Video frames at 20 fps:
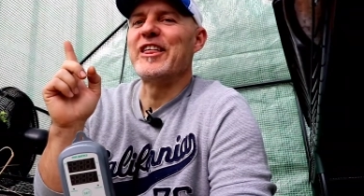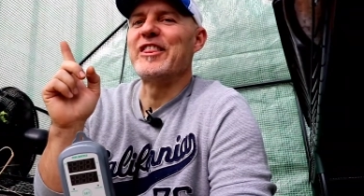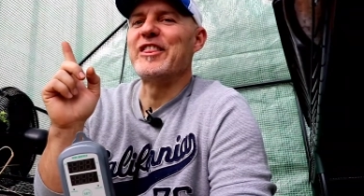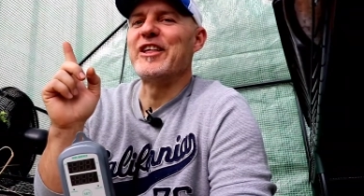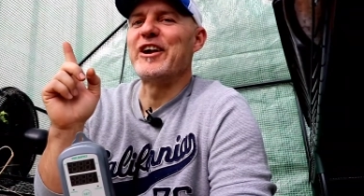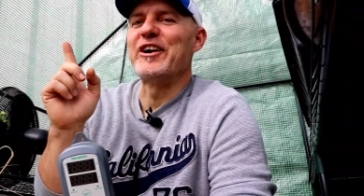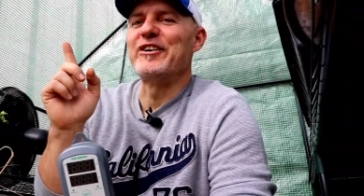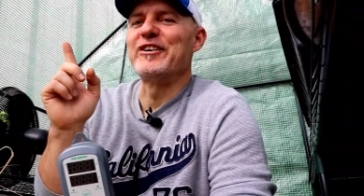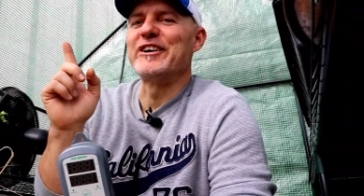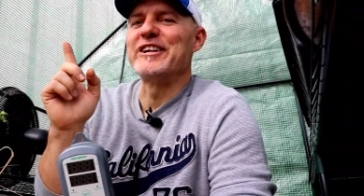And
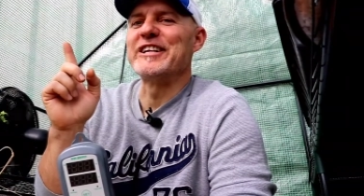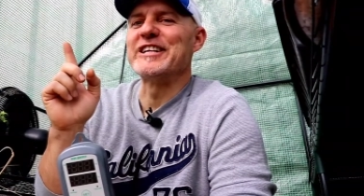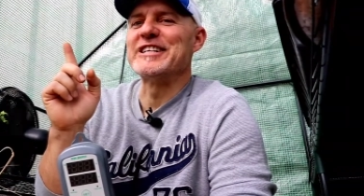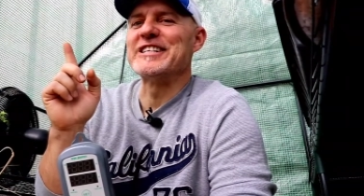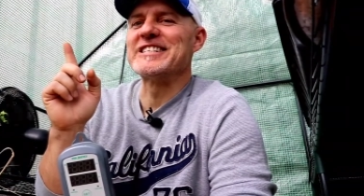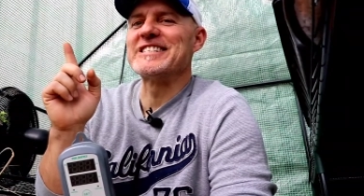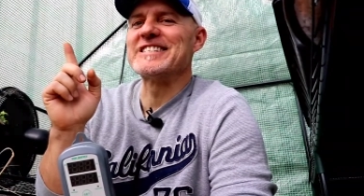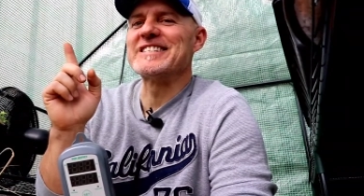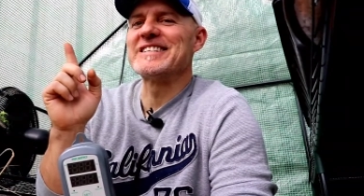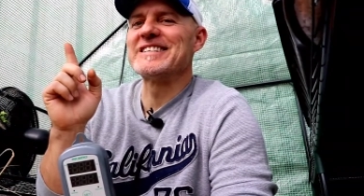there it
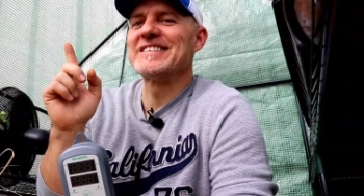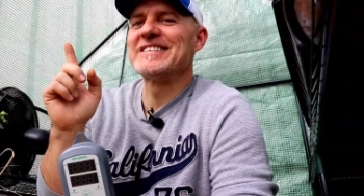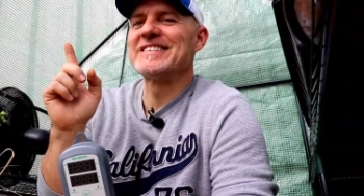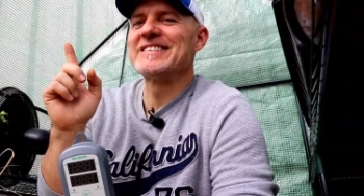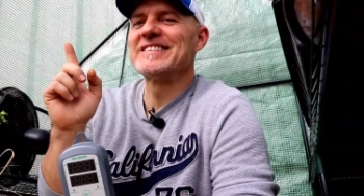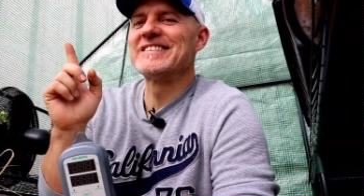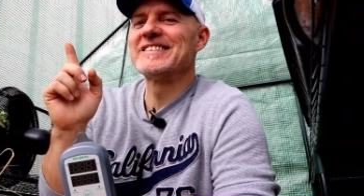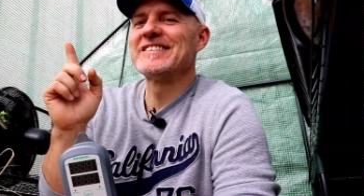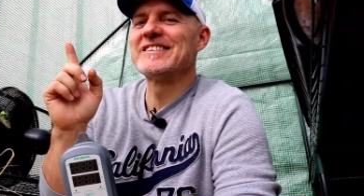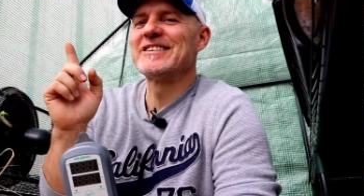is,
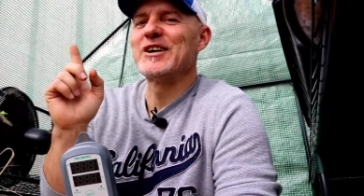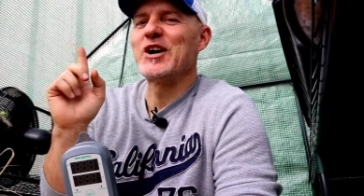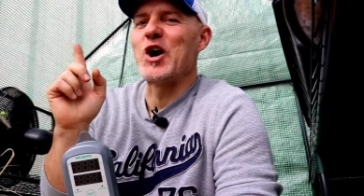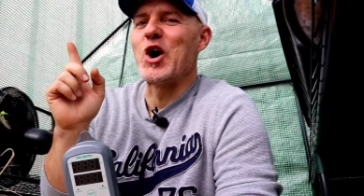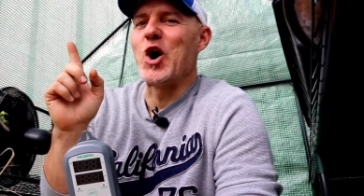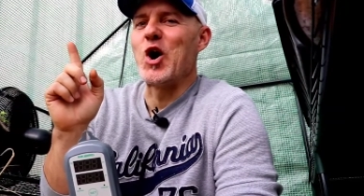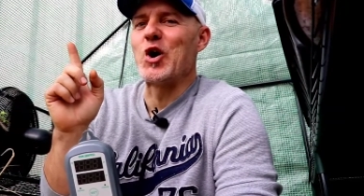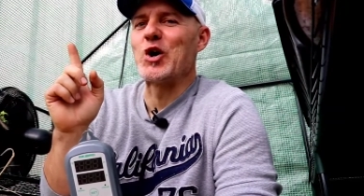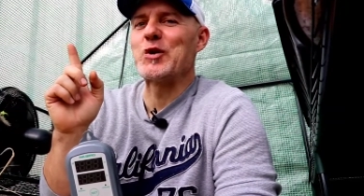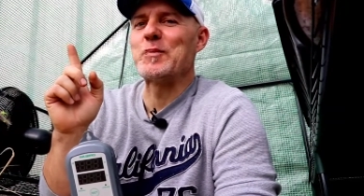
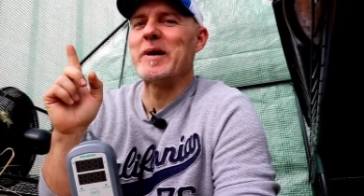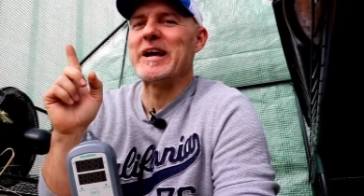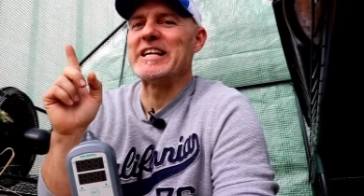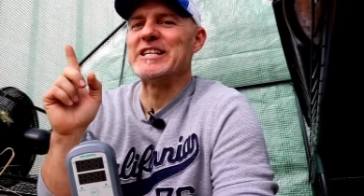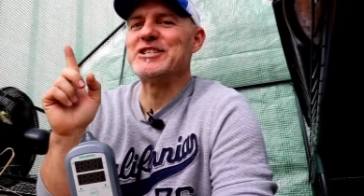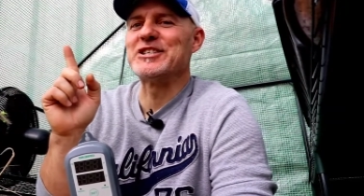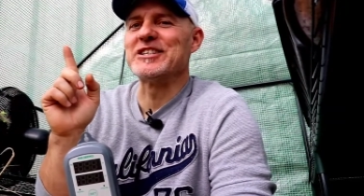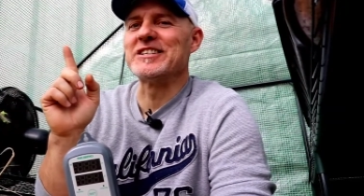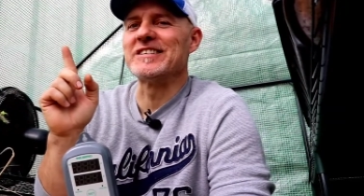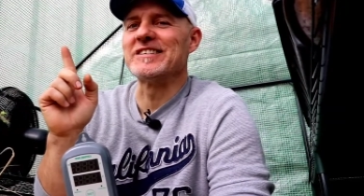
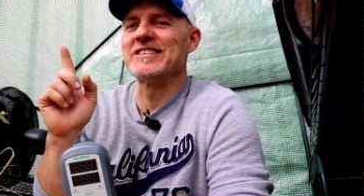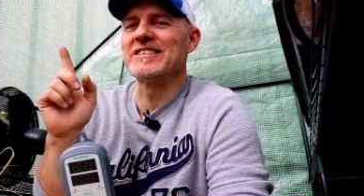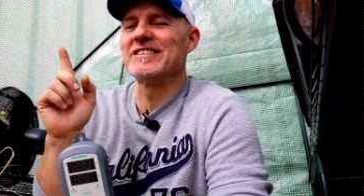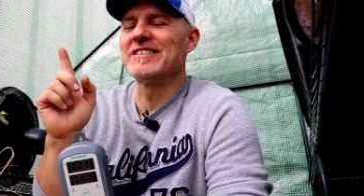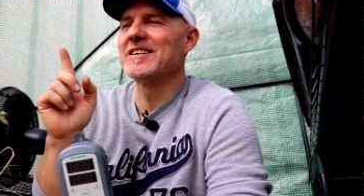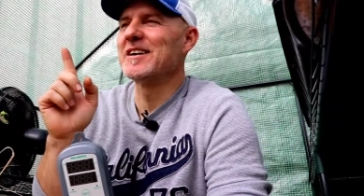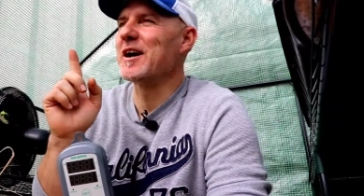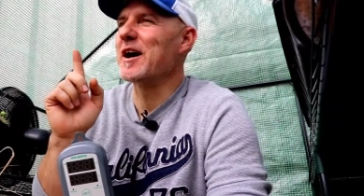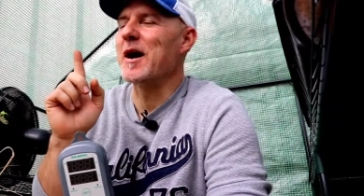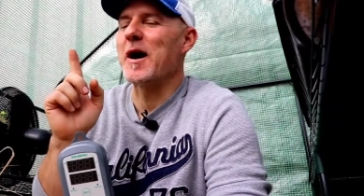automation,
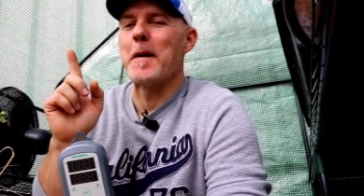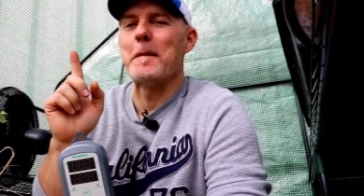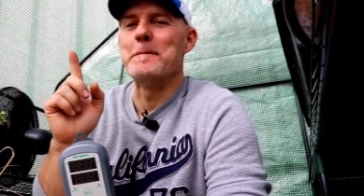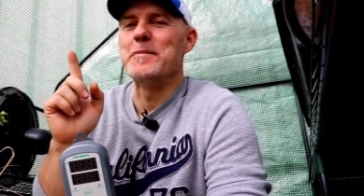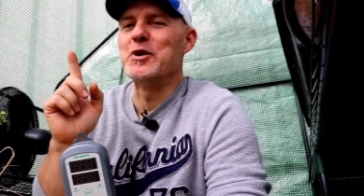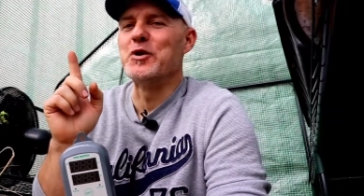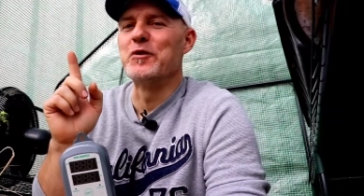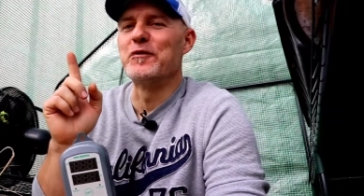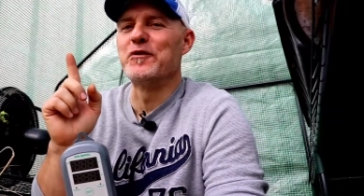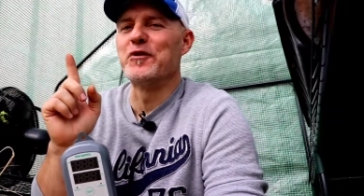a
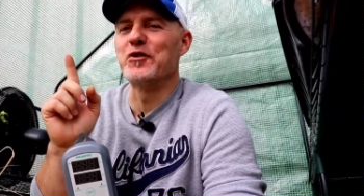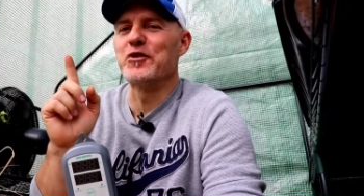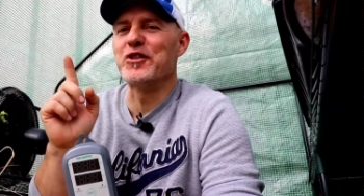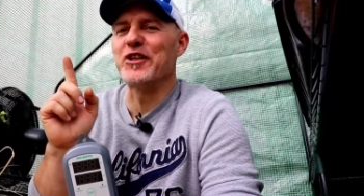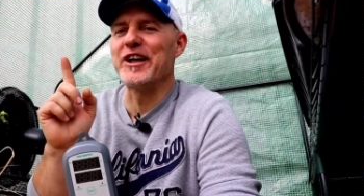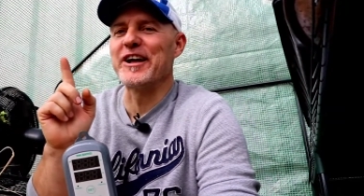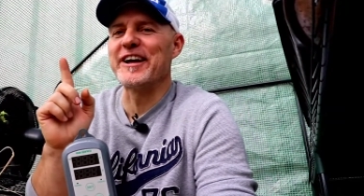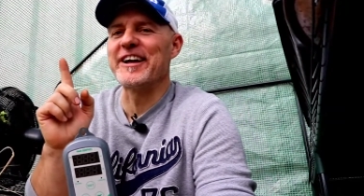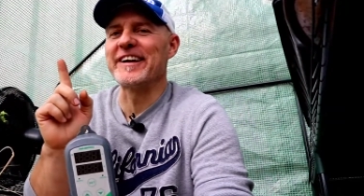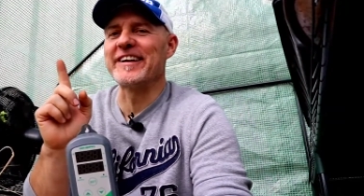beautiful
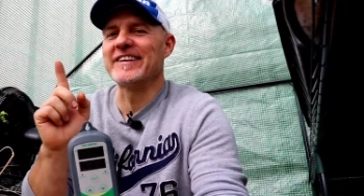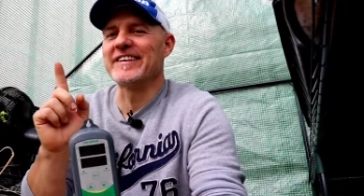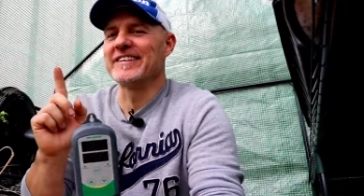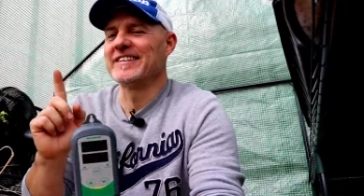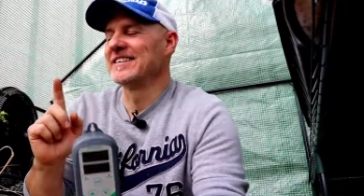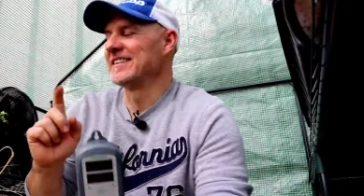thing.